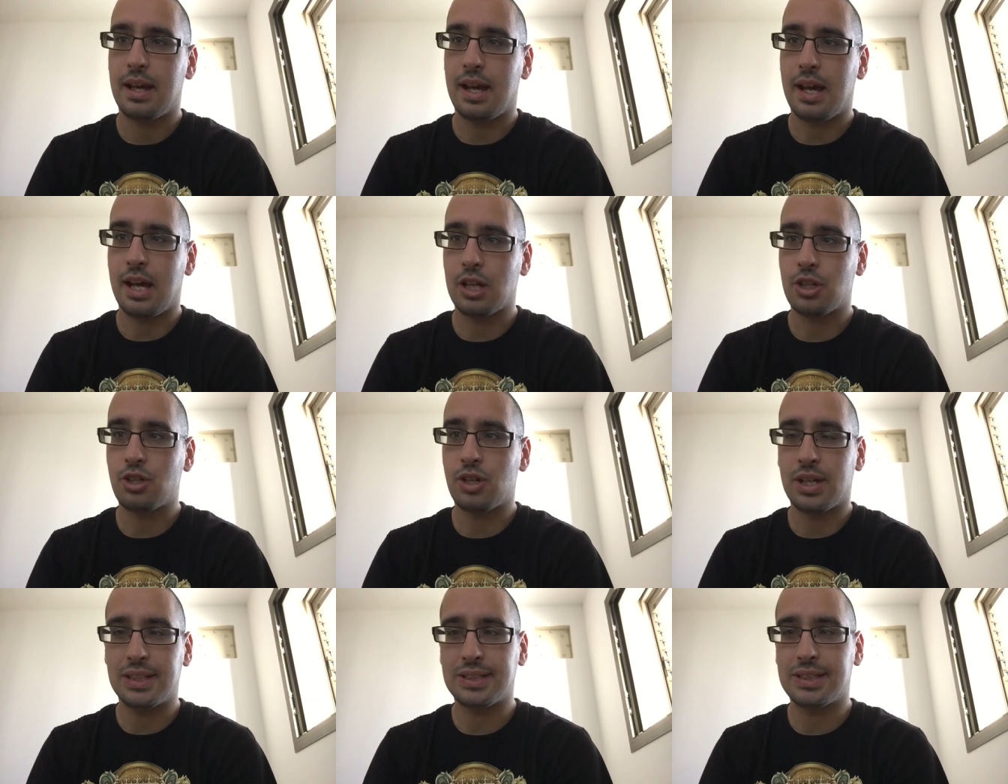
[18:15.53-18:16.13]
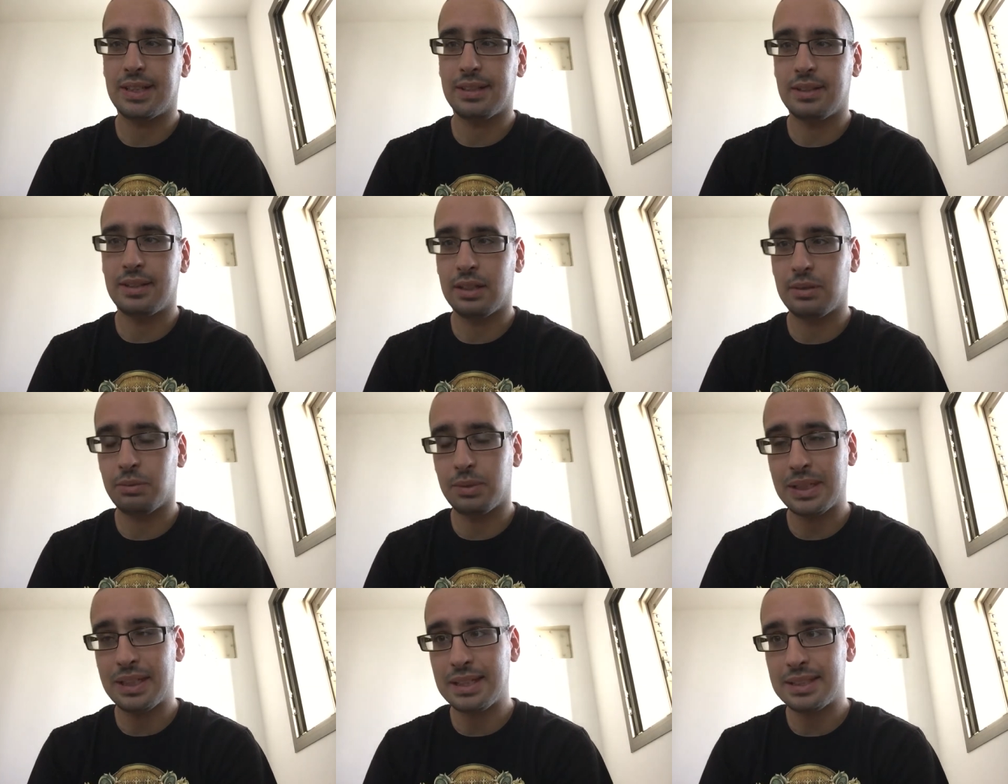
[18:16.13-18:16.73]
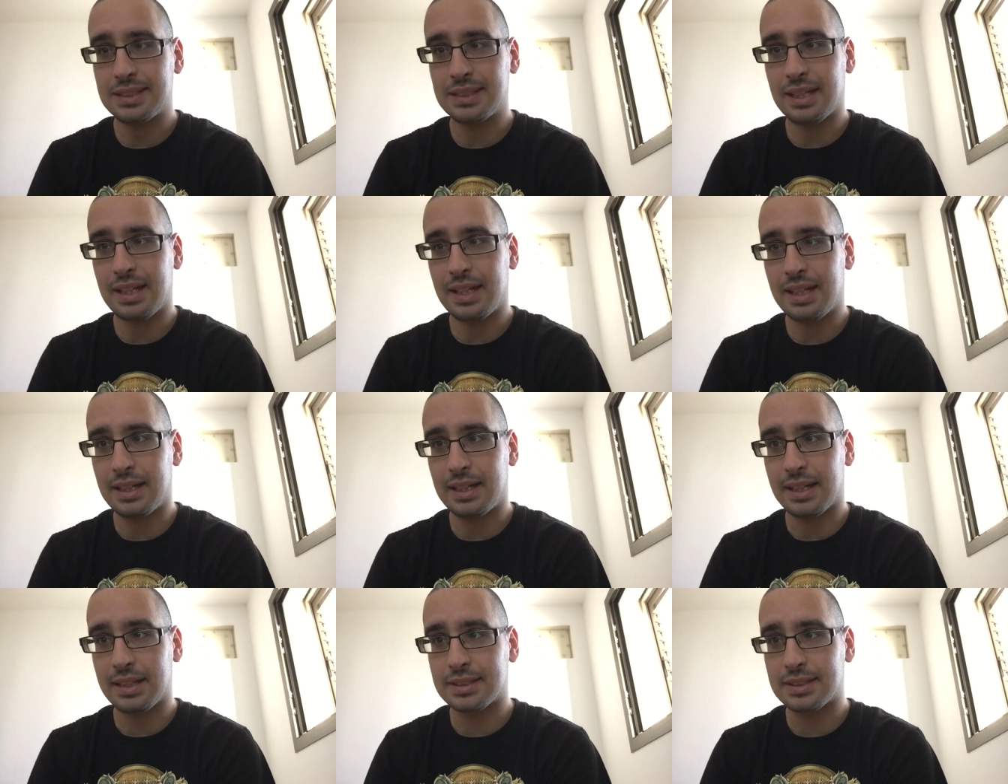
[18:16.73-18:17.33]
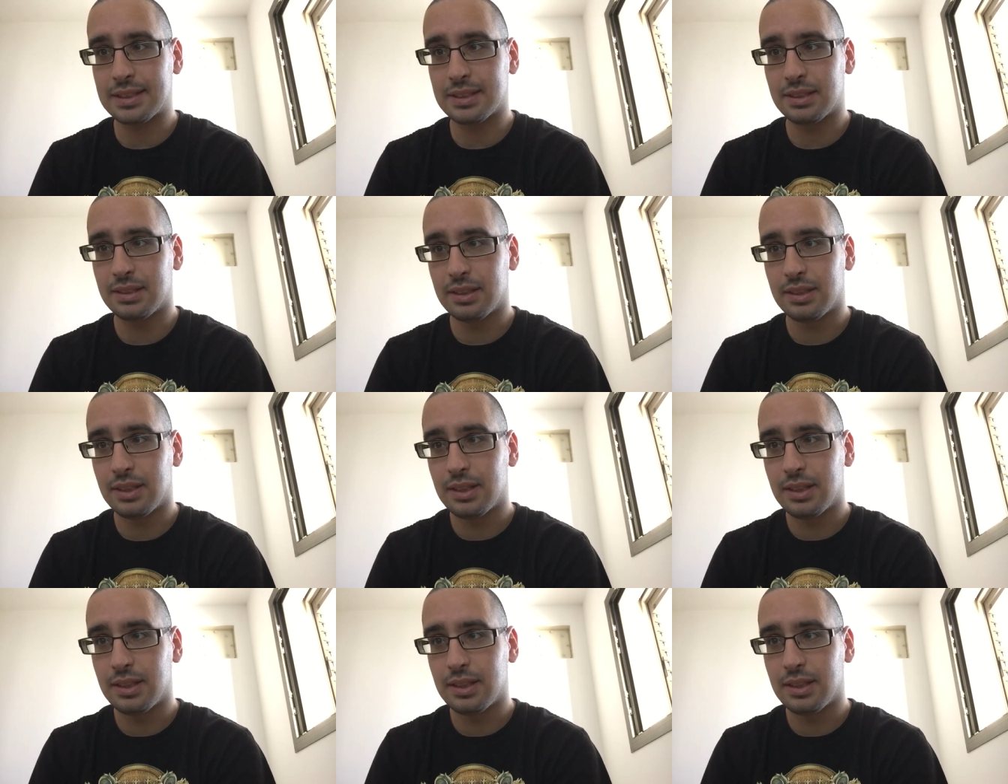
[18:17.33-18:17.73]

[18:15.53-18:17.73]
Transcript: actually started with the Israelites.